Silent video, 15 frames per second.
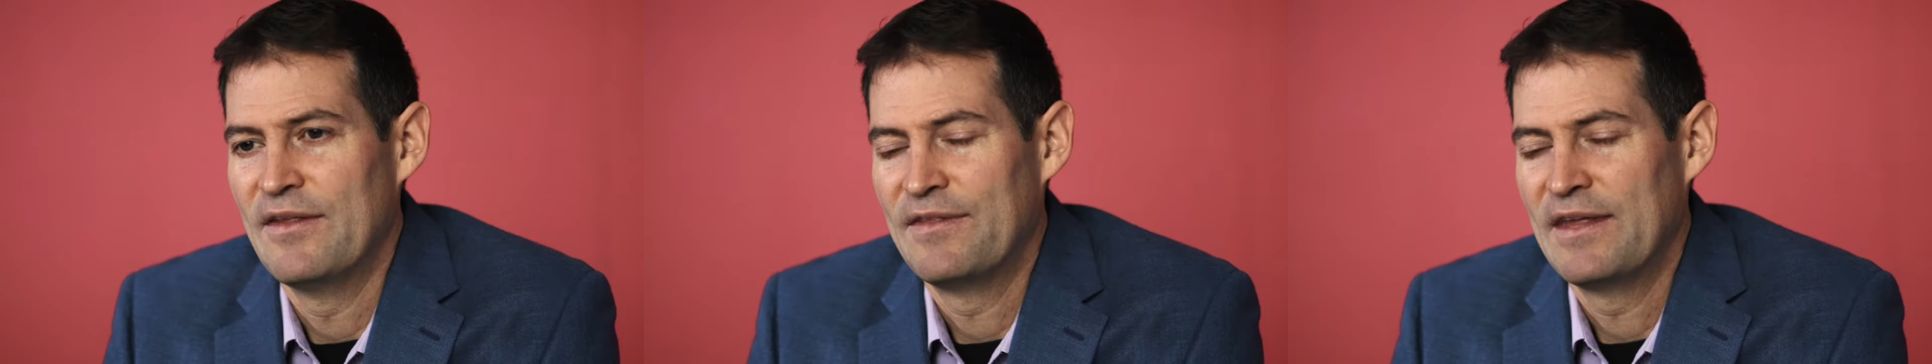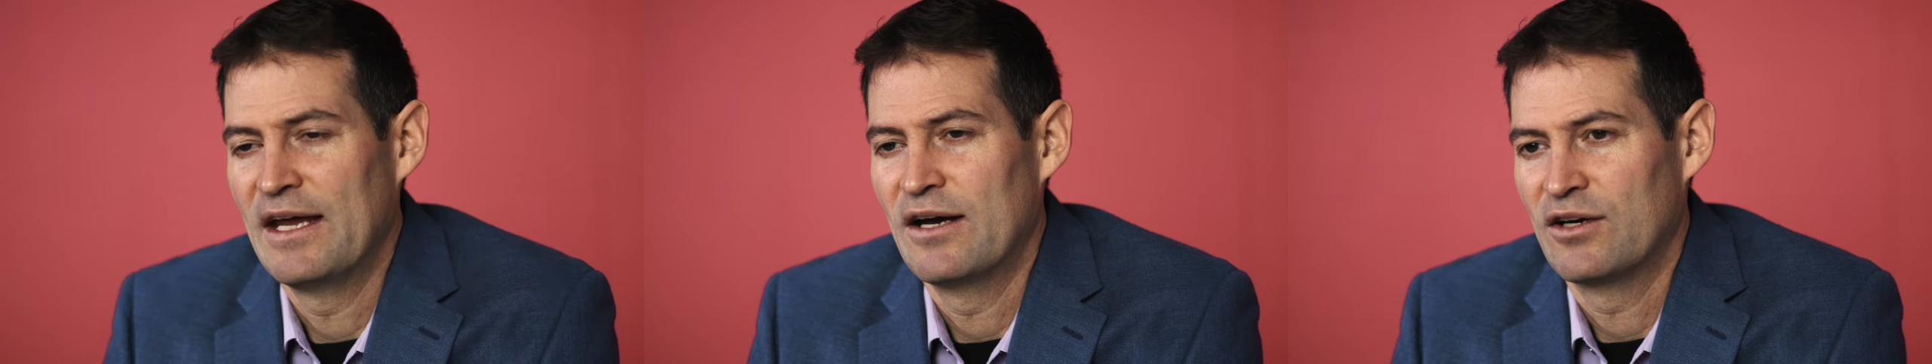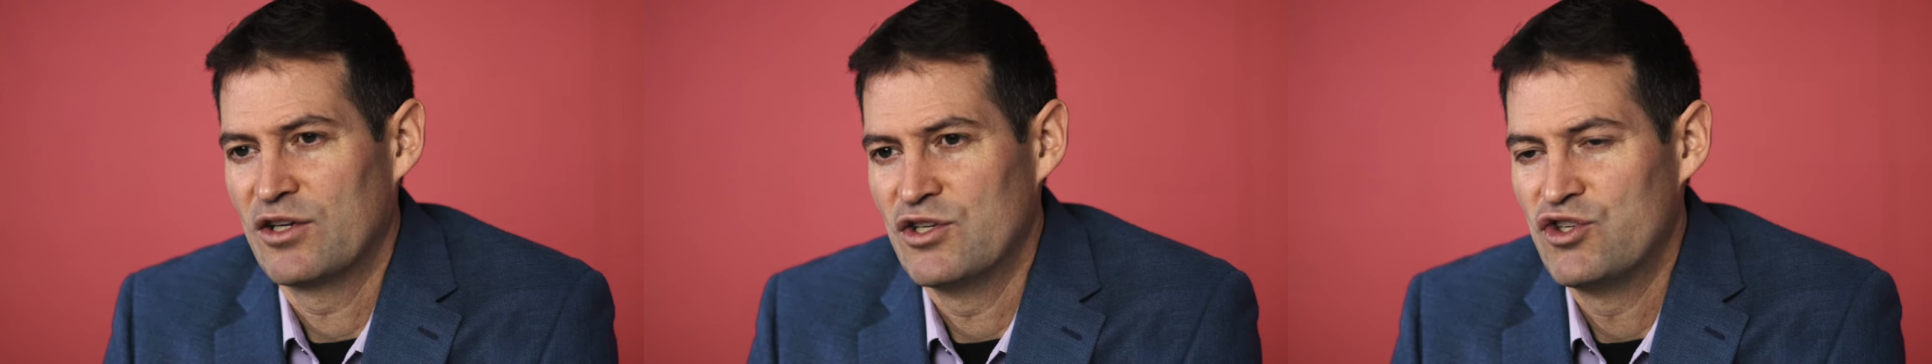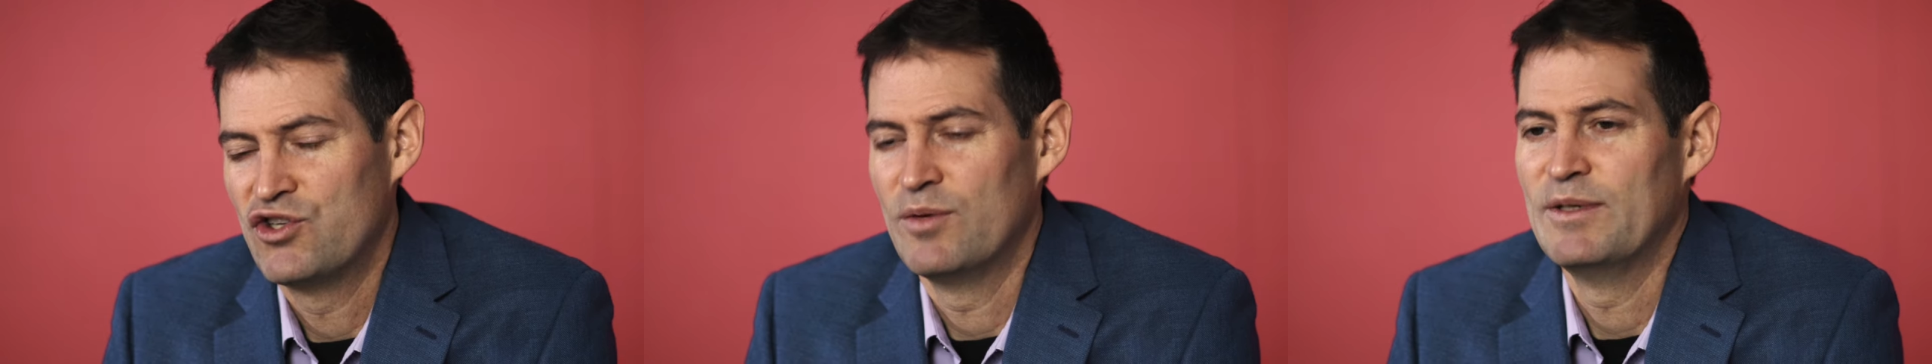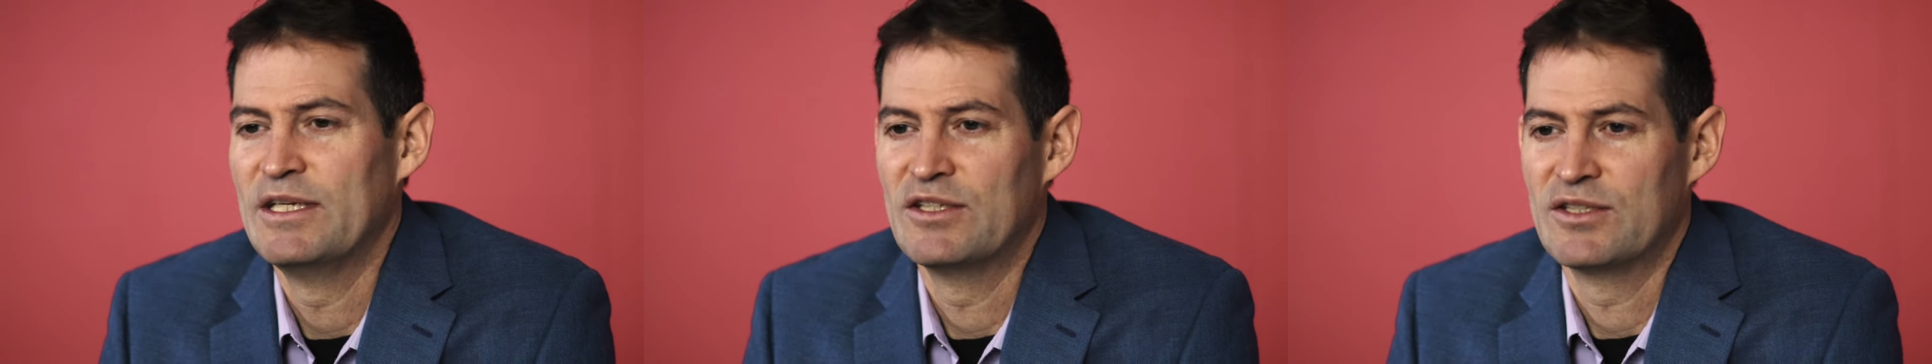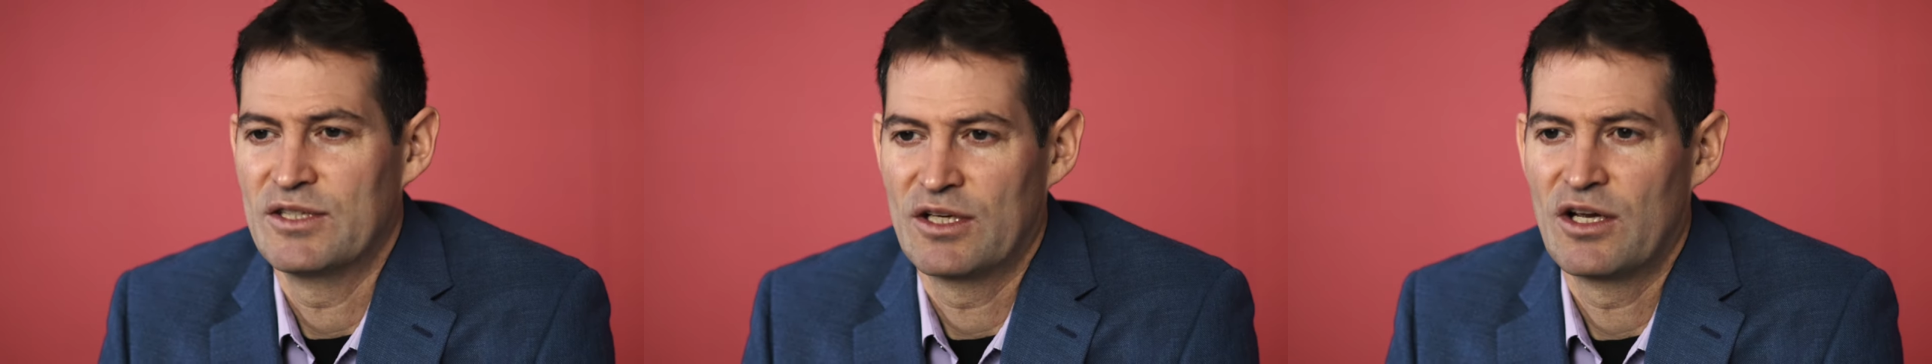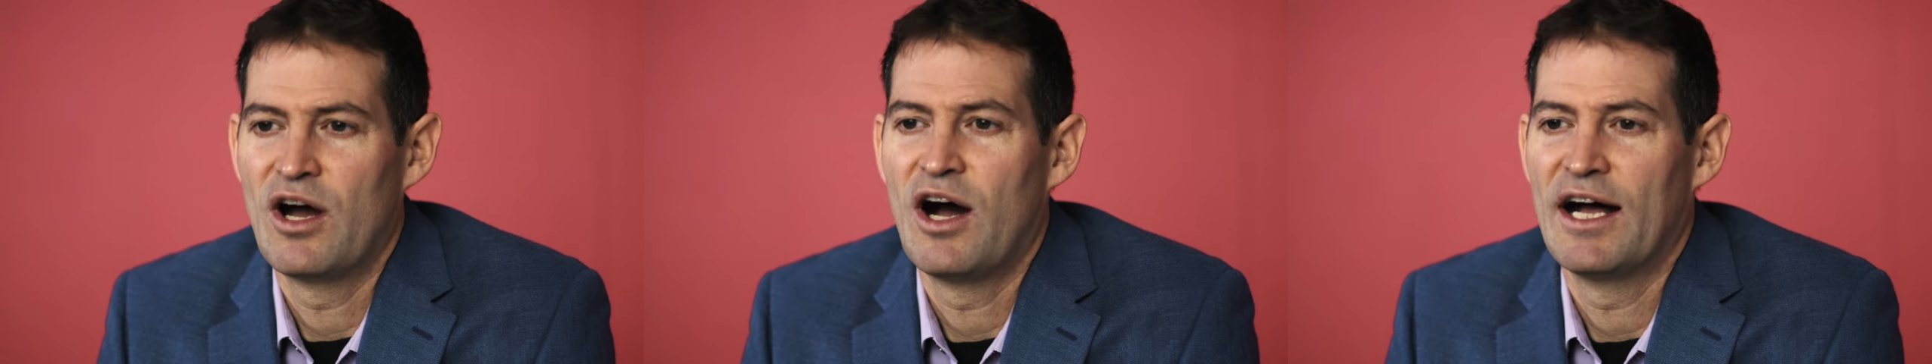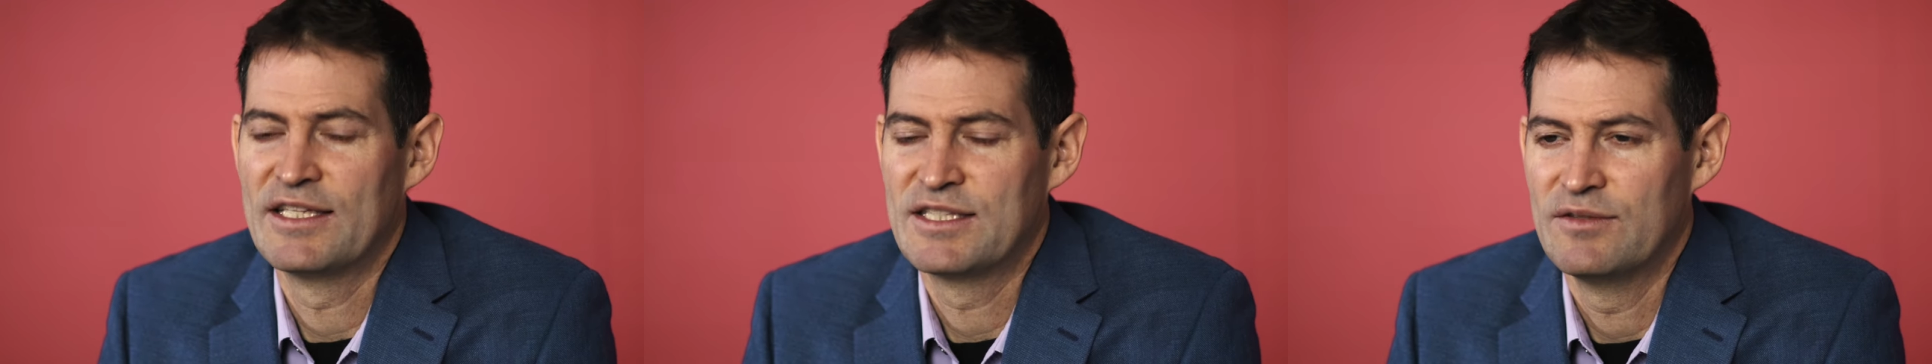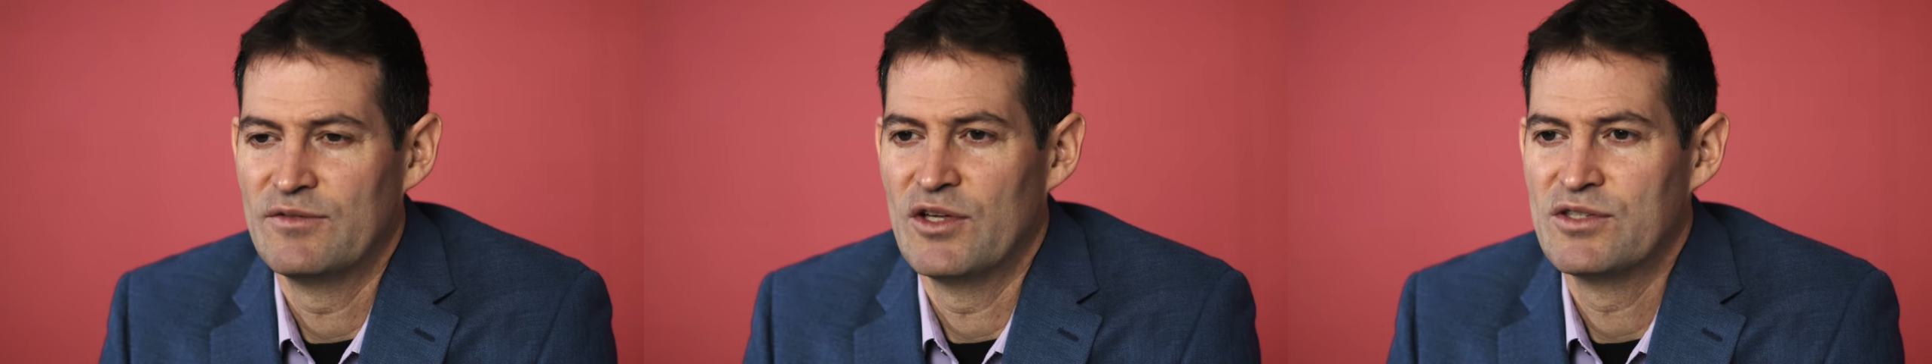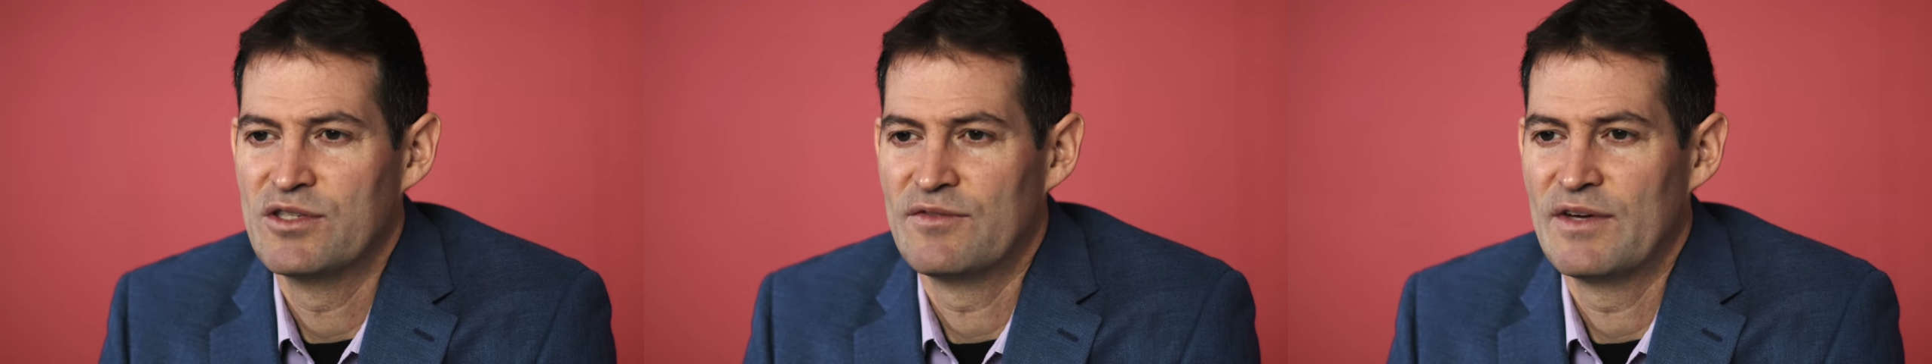that they are contributing to the costs of those